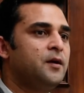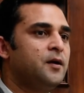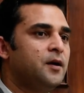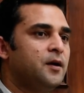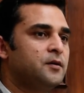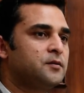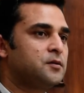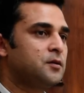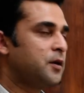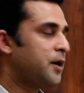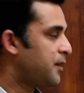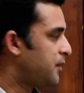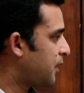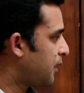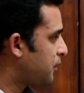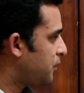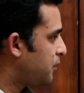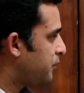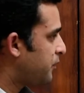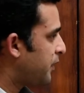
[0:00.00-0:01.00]
And
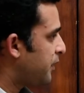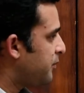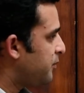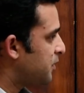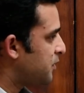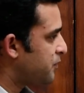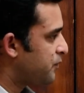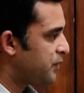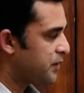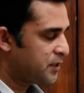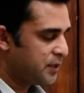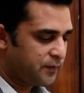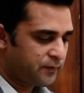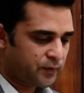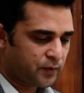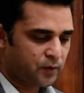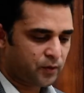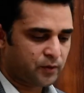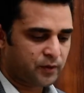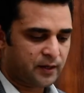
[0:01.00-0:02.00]
thank you very much, Vijay,
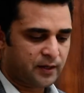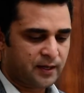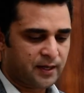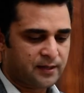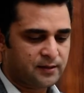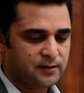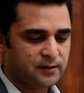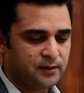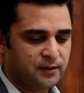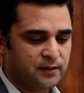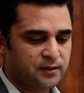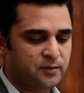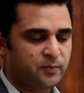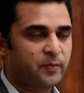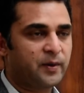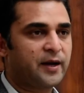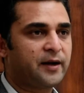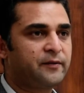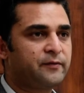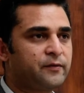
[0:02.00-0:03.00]
for organizing this
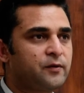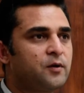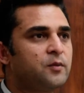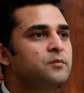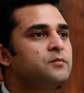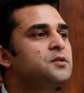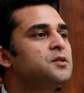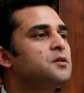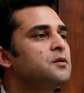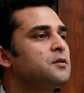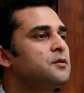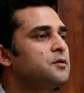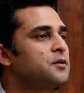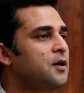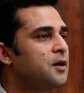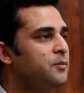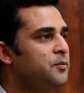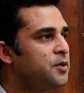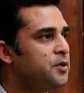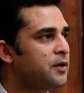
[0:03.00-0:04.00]
platform. So to
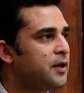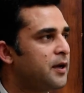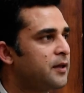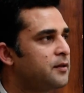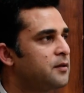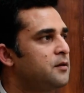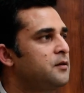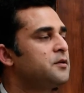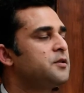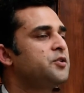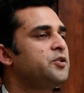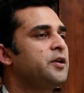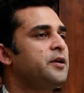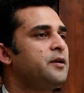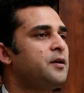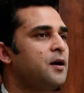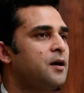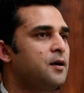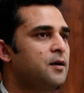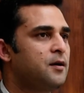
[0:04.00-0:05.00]
come together,
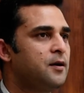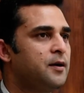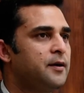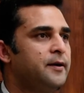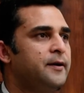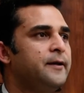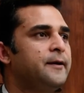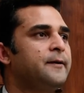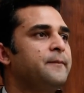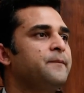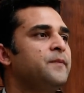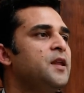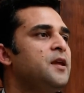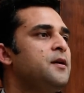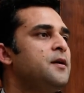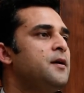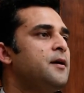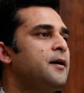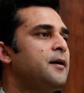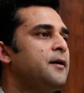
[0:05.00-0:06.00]
share our learning,
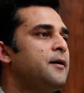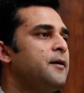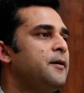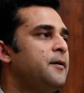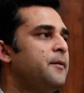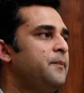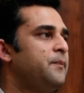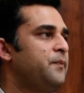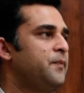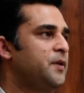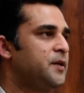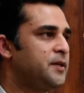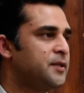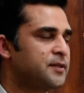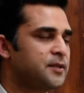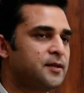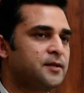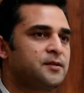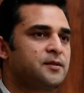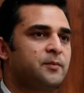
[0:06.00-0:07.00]

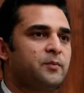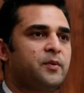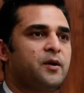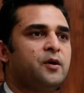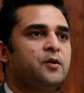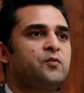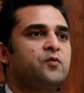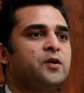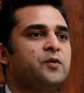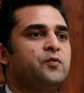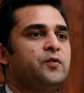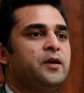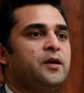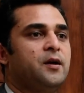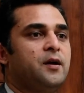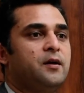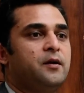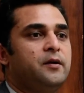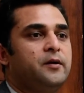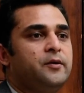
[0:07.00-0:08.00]
discuss about what we
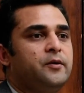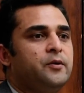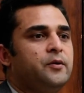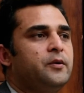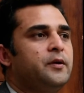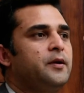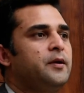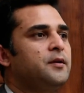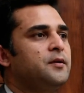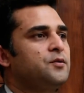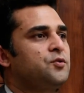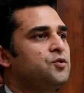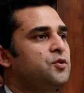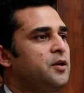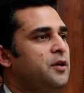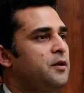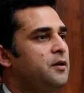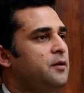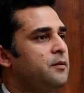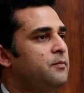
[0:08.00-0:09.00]
are doing,
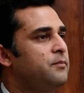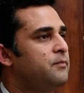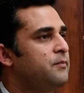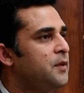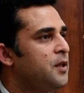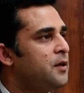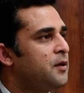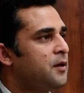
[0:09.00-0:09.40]
share